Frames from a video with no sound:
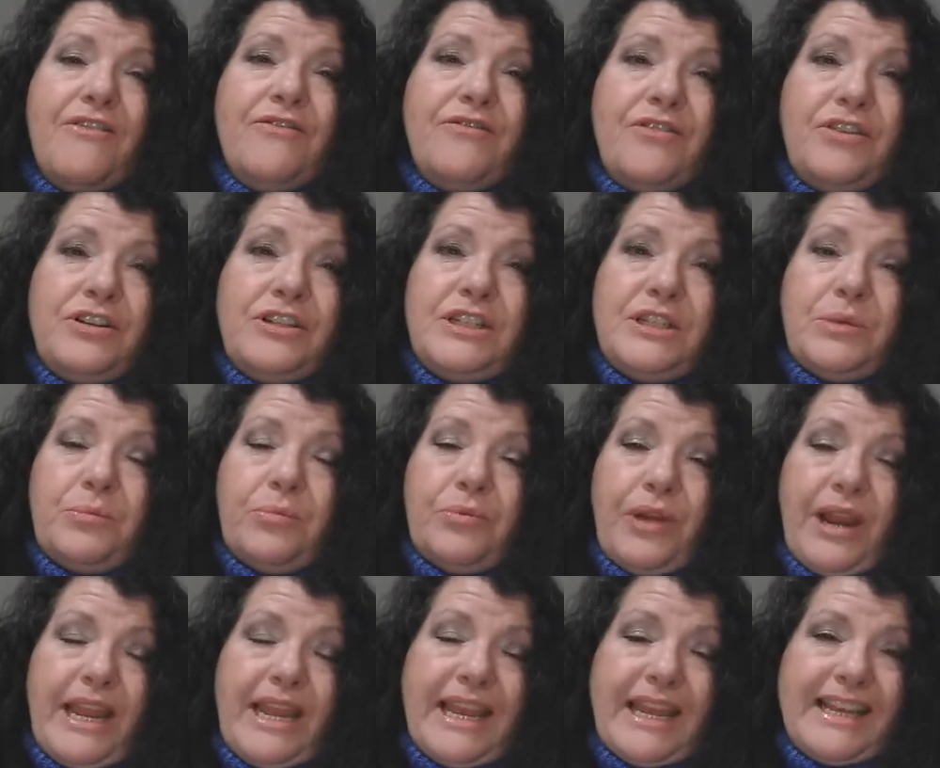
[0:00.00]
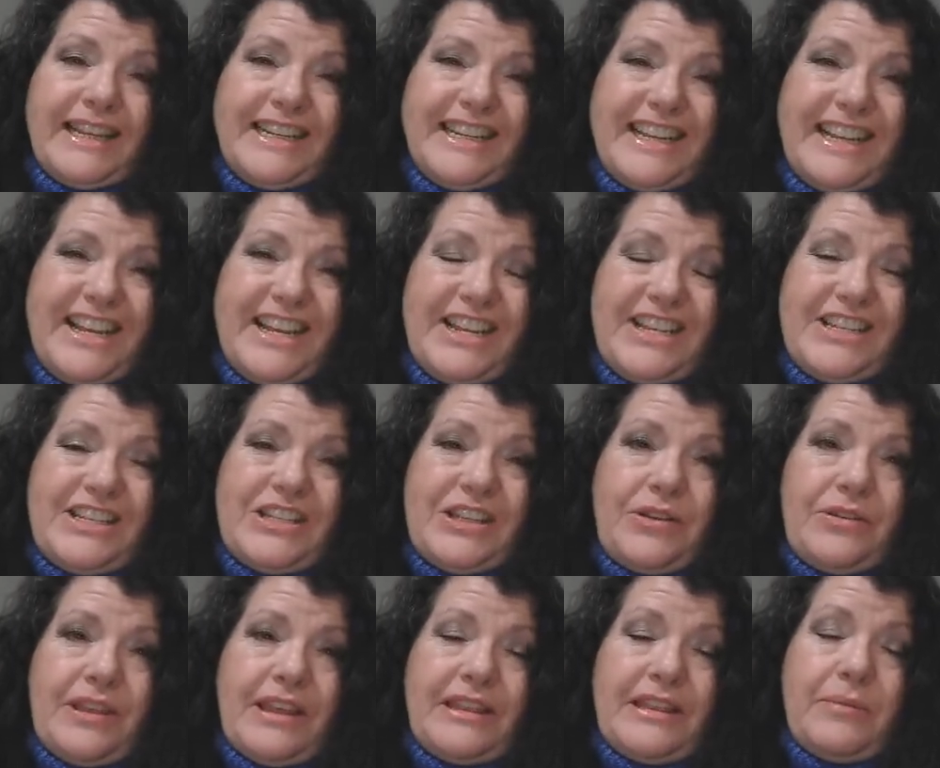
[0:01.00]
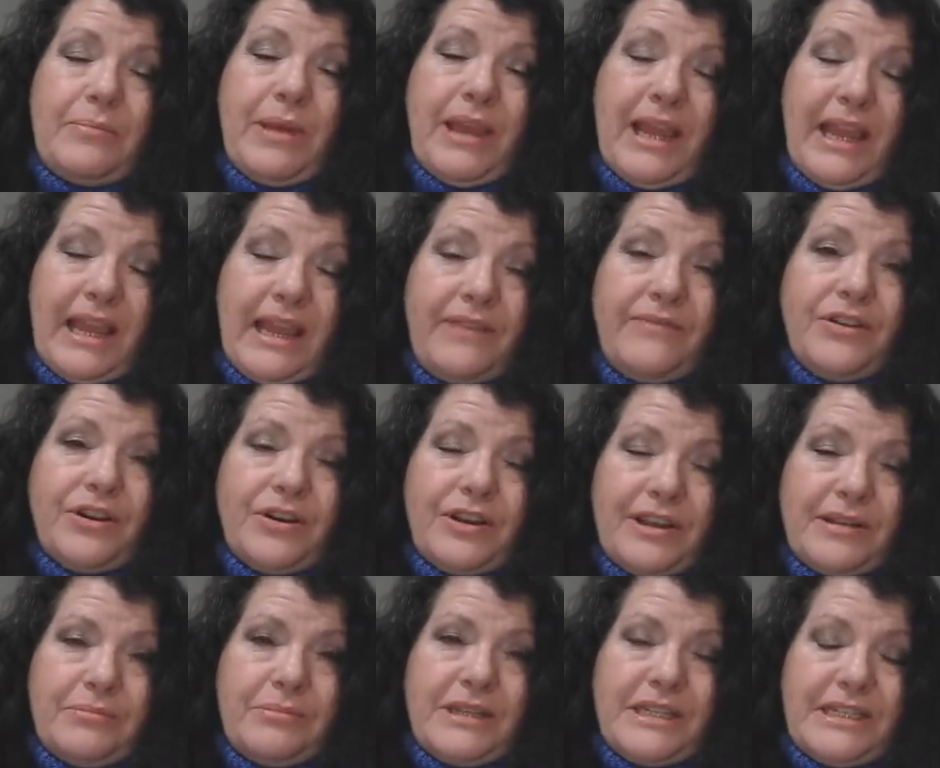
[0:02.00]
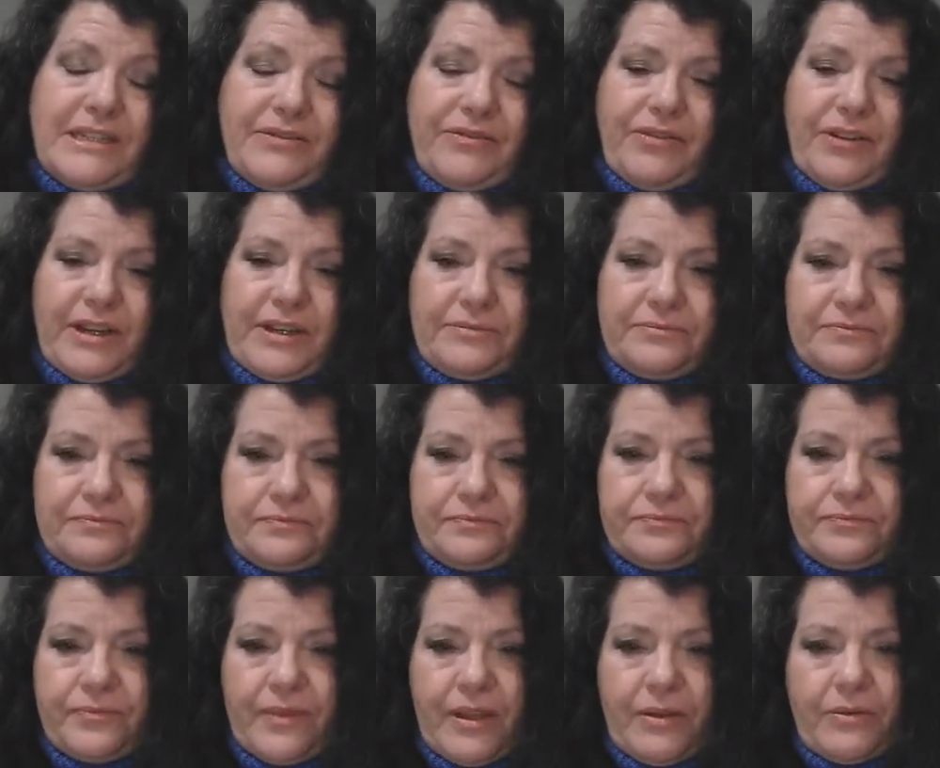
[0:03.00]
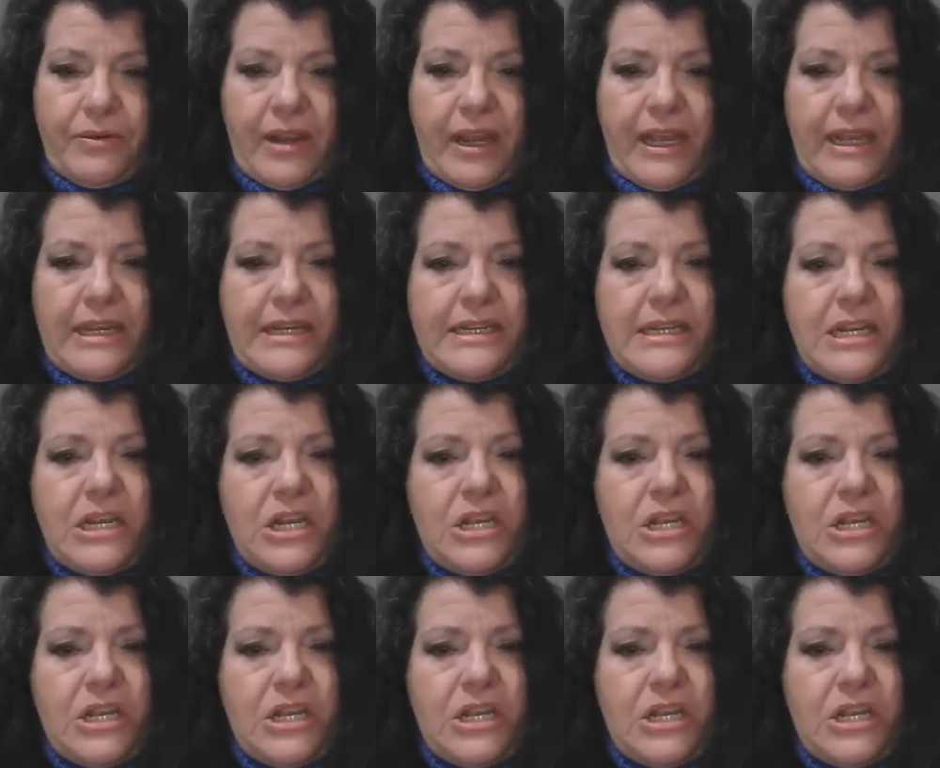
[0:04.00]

first to break it so that the behavior can be different, right?